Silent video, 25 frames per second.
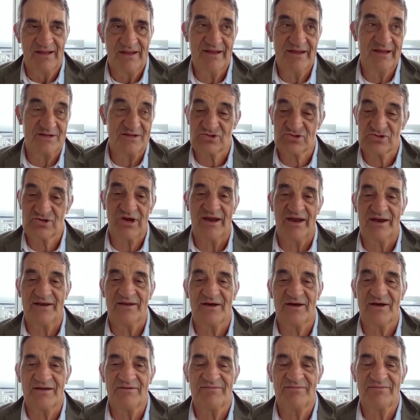it's
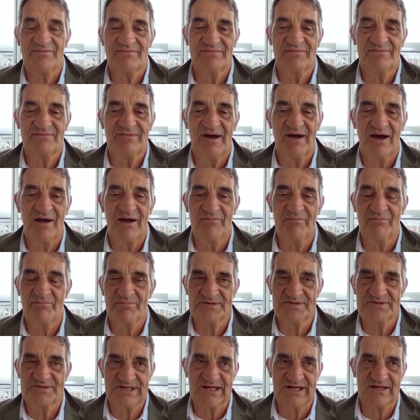great. I'm
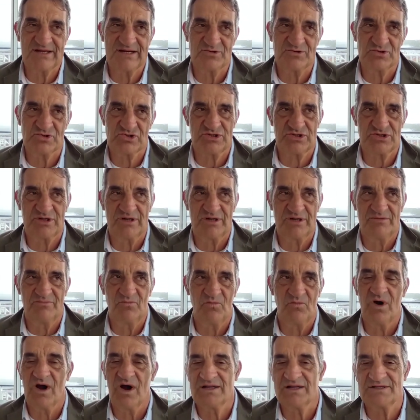particularly interested
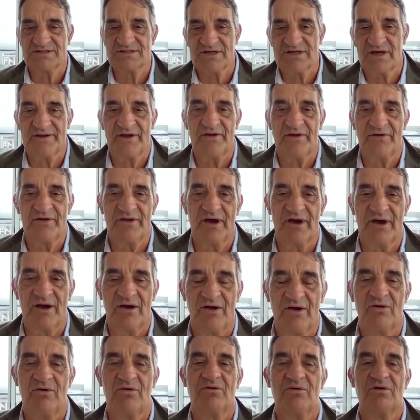in wines I don't
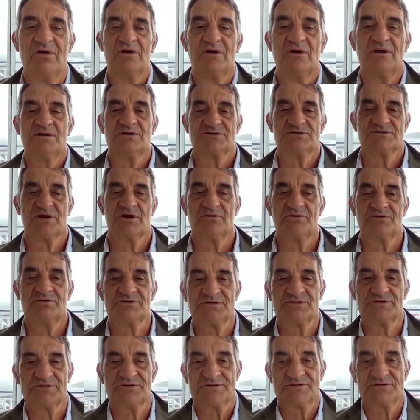know. So
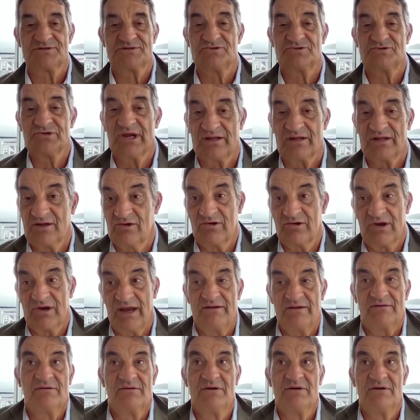to drink the
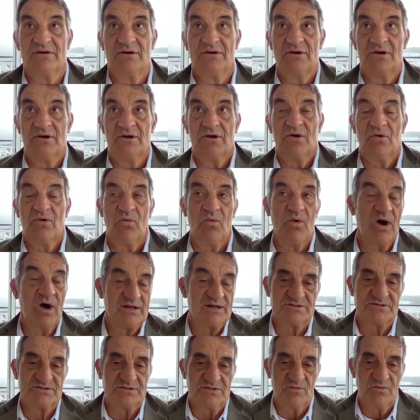great
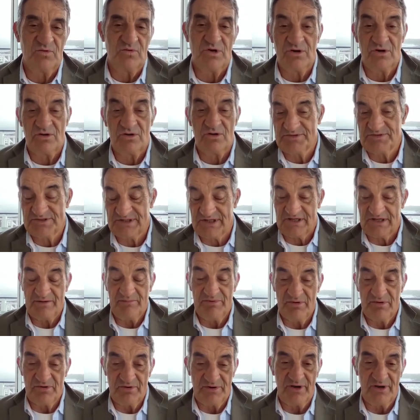wines of the world,
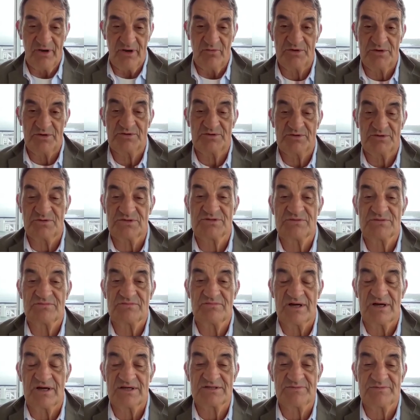particularly Bordeaux, which was
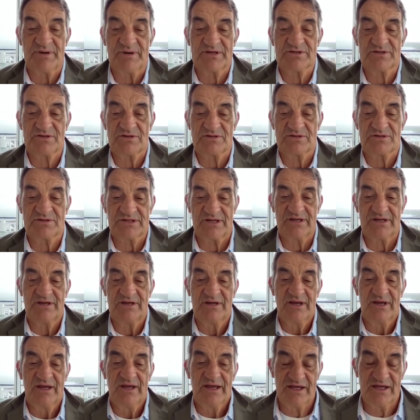my specialty,
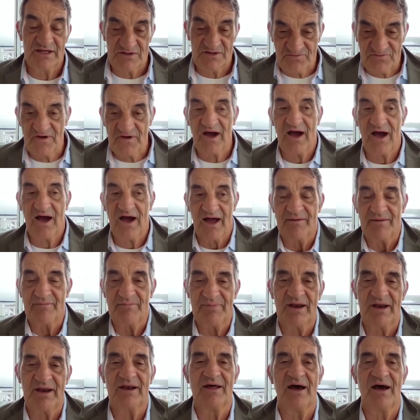is fine,
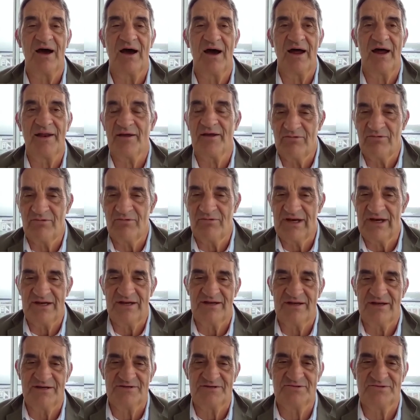but I don't really
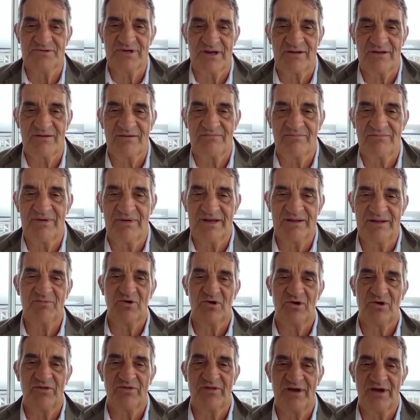need to drink many
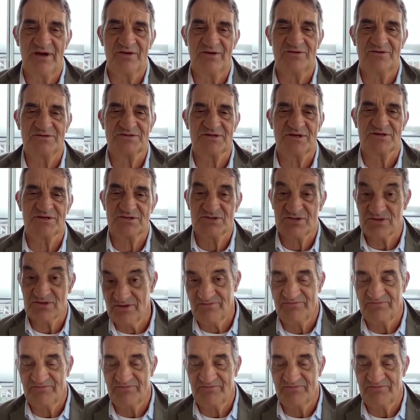more of those. I sort